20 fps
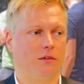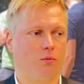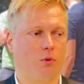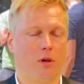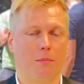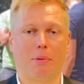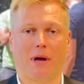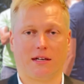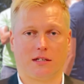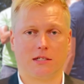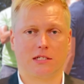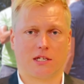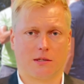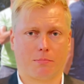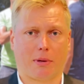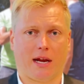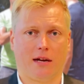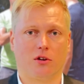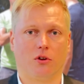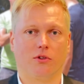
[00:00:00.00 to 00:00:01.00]
will
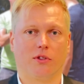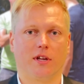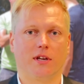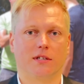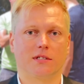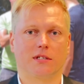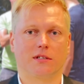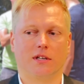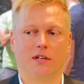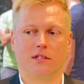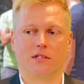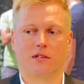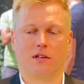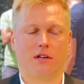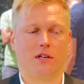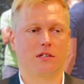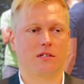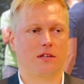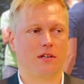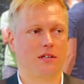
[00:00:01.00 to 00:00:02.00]
participate on this.
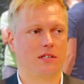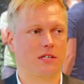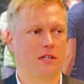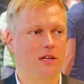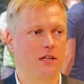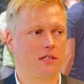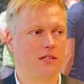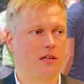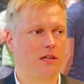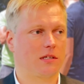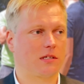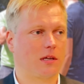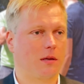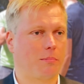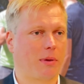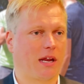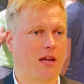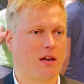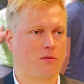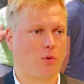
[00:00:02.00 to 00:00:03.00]
It's a
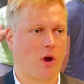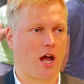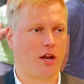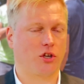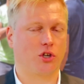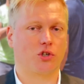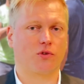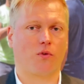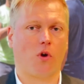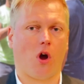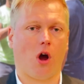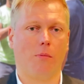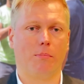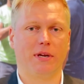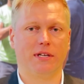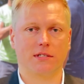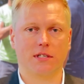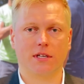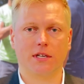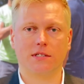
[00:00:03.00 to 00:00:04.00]
big advantage for our
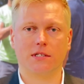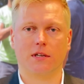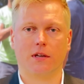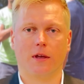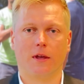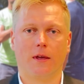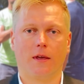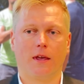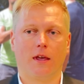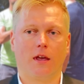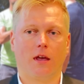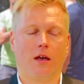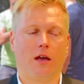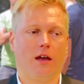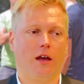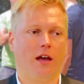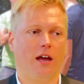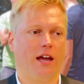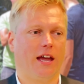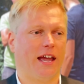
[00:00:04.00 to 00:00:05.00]
business,
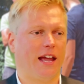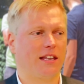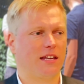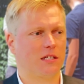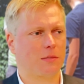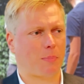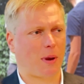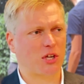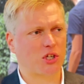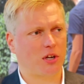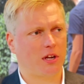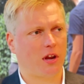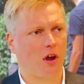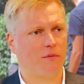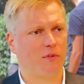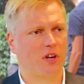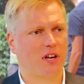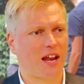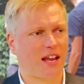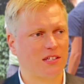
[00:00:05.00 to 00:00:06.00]
and especially
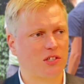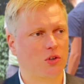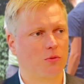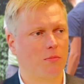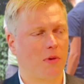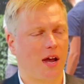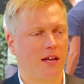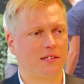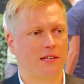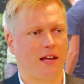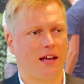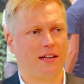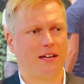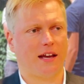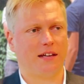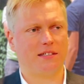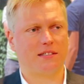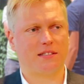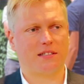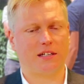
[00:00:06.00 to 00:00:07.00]
of the customers.
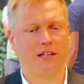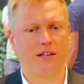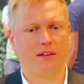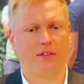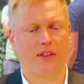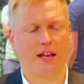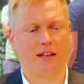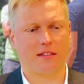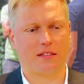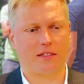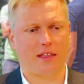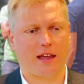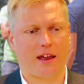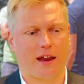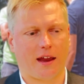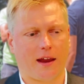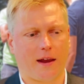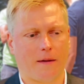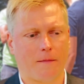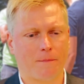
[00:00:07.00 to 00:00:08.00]
I see that
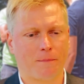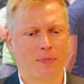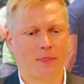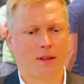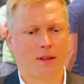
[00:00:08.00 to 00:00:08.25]
they